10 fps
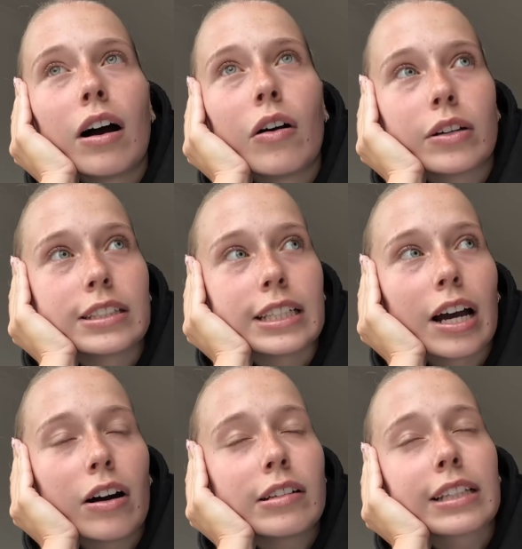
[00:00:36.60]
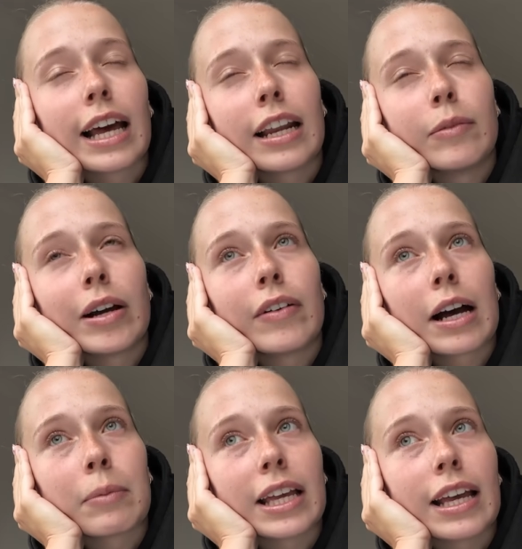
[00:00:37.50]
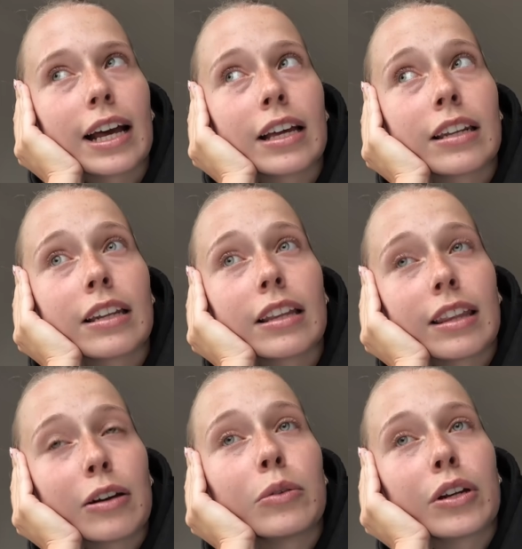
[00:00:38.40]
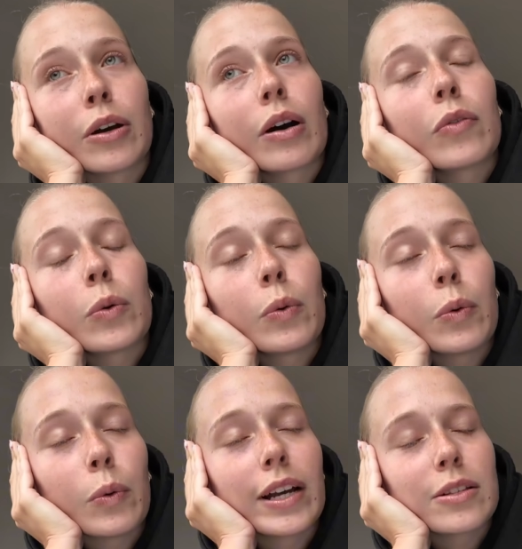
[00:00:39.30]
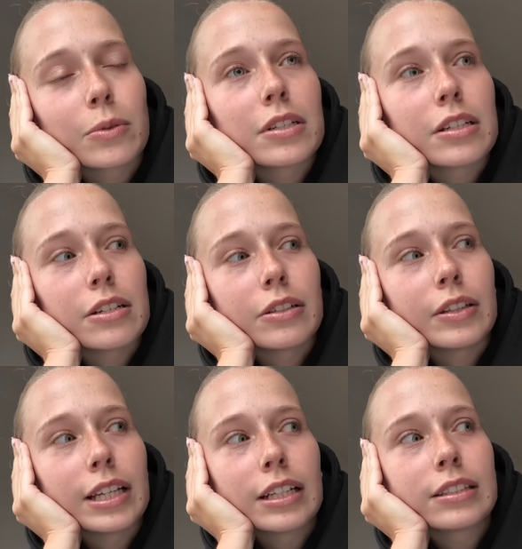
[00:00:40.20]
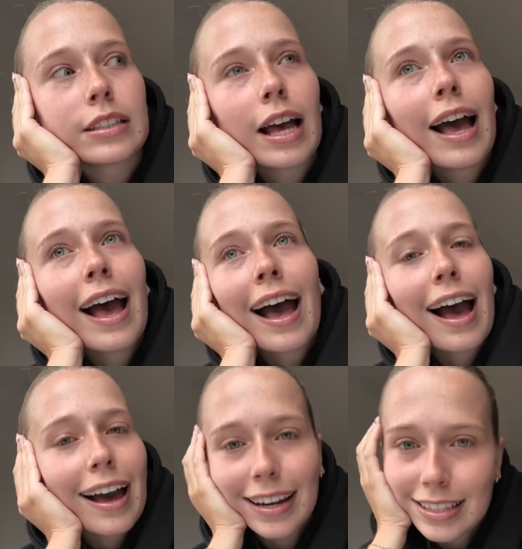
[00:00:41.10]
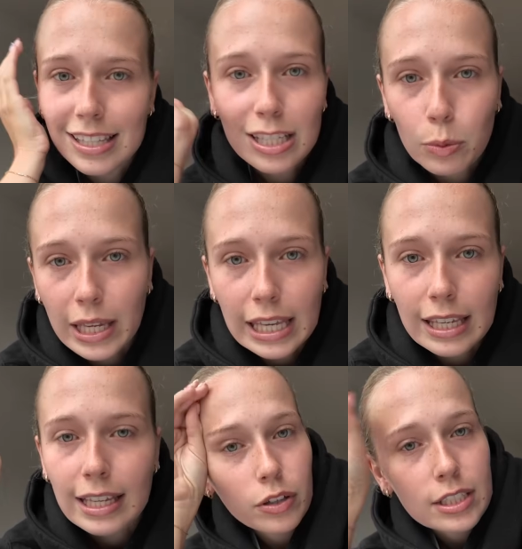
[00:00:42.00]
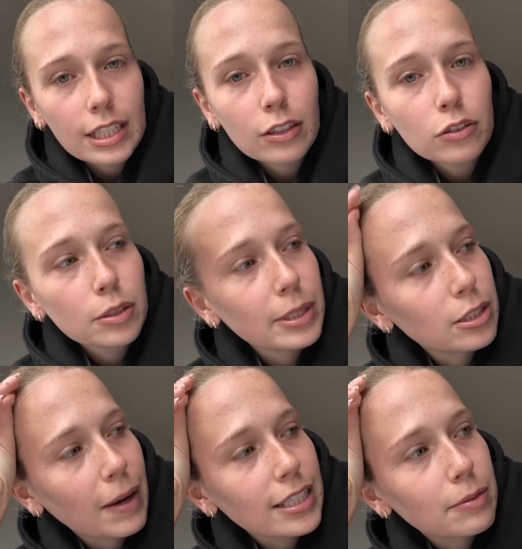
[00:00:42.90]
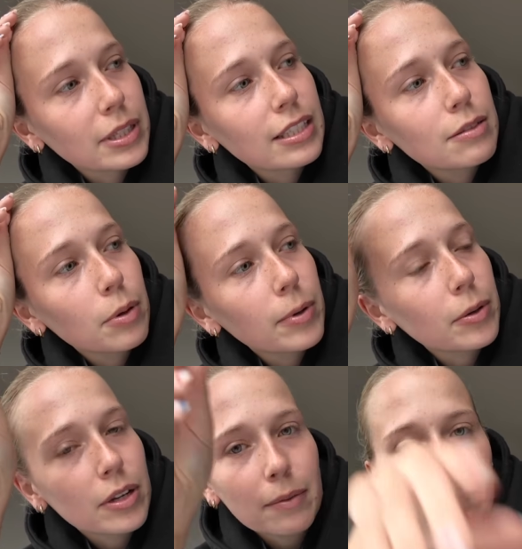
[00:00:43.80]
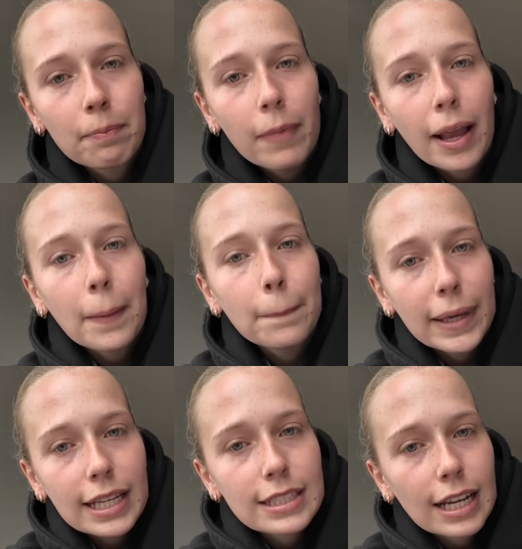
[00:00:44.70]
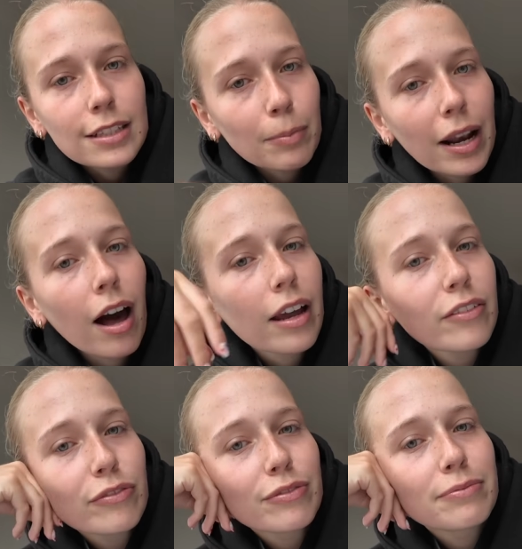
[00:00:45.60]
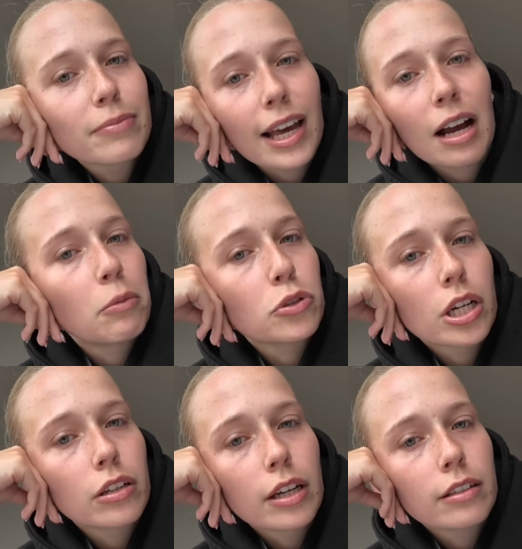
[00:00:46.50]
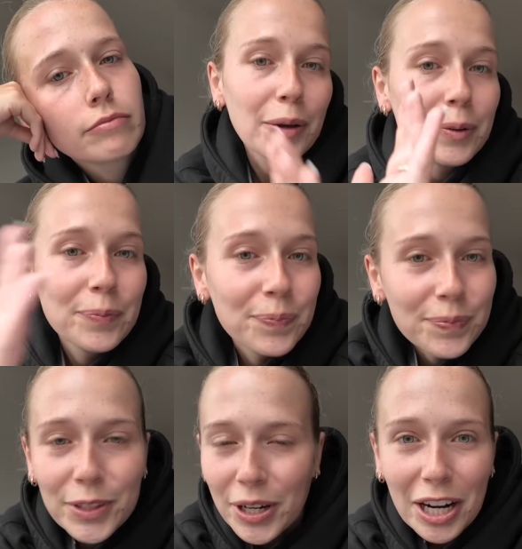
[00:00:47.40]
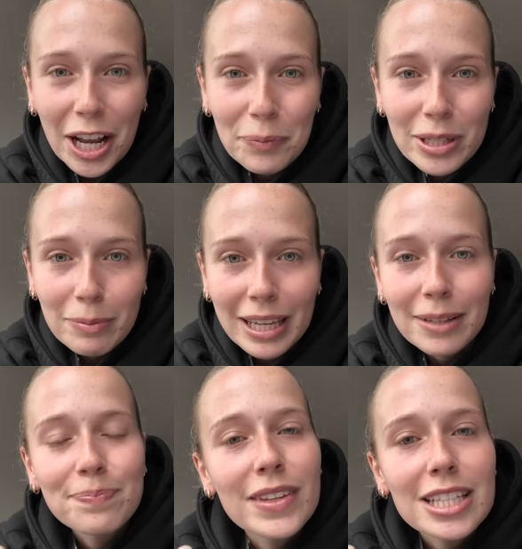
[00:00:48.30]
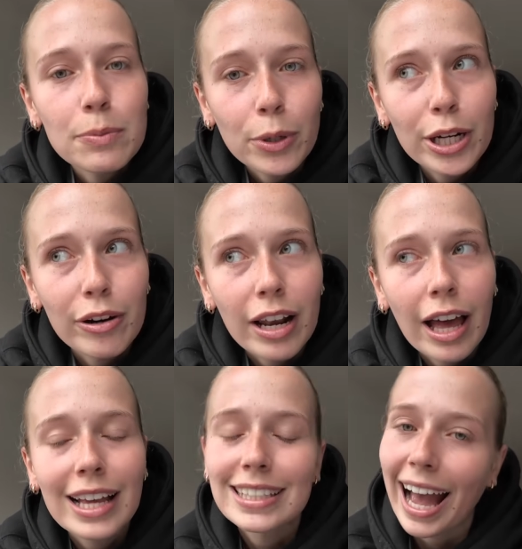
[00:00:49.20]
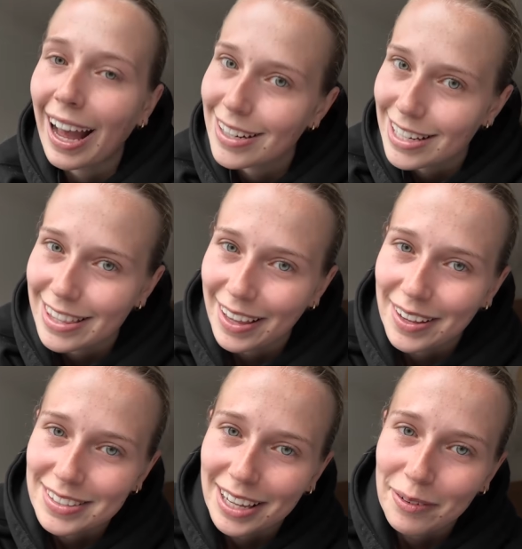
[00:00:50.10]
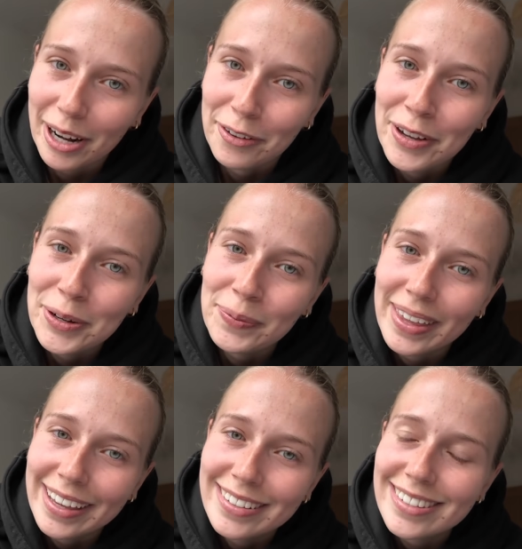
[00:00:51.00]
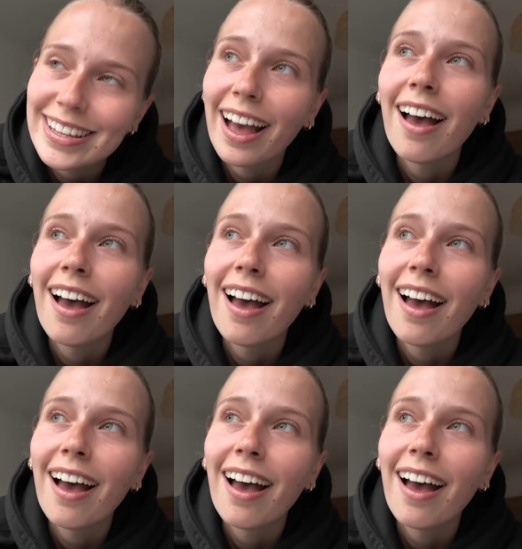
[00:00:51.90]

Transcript: honestly, ask any of my family and they will know I've always wanted to do this. And it's this week. Honestly, not to be dramatic, but this is probably one of the biggest days of my life. Like, I'm not joking. So you're gonna come with me. Spoiler alert, it's actually Thursday when I film this.